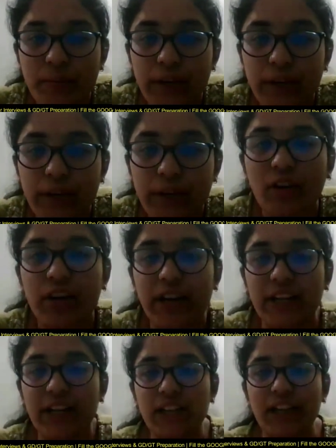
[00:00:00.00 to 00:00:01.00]
Bit rate or
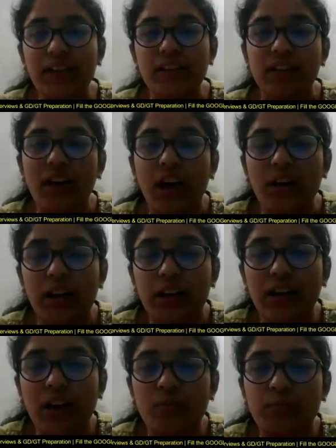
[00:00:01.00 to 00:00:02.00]
data rate, or
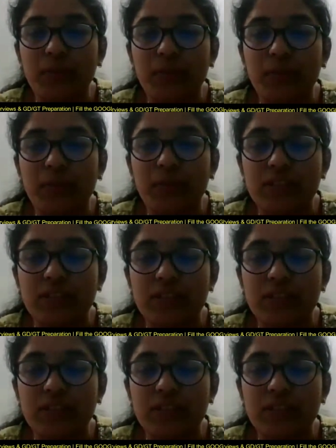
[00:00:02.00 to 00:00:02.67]
like how much